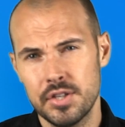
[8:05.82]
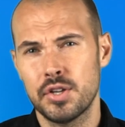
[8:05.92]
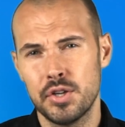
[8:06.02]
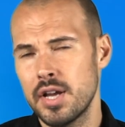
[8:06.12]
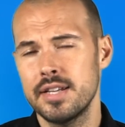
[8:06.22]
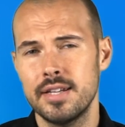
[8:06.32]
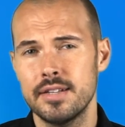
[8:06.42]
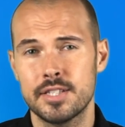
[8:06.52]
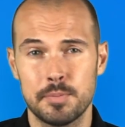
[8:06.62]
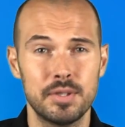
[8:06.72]
it a good idea
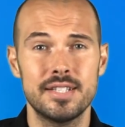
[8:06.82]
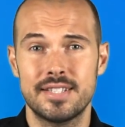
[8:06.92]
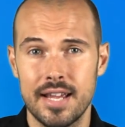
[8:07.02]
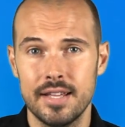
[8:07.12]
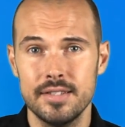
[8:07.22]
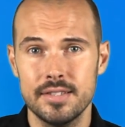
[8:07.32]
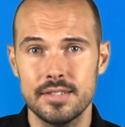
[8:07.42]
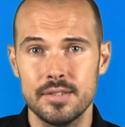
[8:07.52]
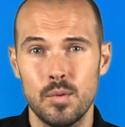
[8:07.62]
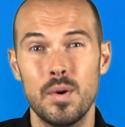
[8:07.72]
to split
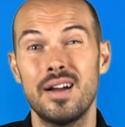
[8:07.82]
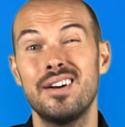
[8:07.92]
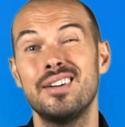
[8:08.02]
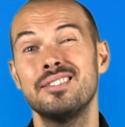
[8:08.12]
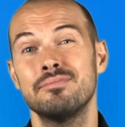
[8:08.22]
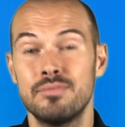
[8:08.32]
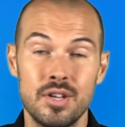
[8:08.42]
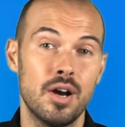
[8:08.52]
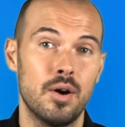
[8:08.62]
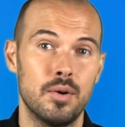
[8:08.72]
tens? Well,
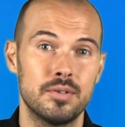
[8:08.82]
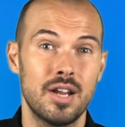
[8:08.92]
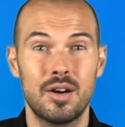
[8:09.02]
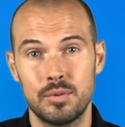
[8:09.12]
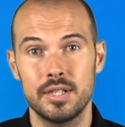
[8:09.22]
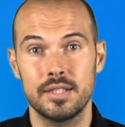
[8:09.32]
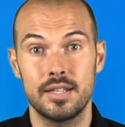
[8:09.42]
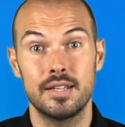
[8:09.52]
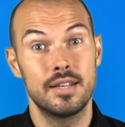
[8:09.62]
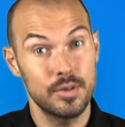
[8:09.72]
no, not
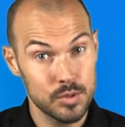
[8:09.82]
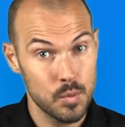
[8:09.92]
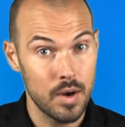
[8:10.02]
really, and here's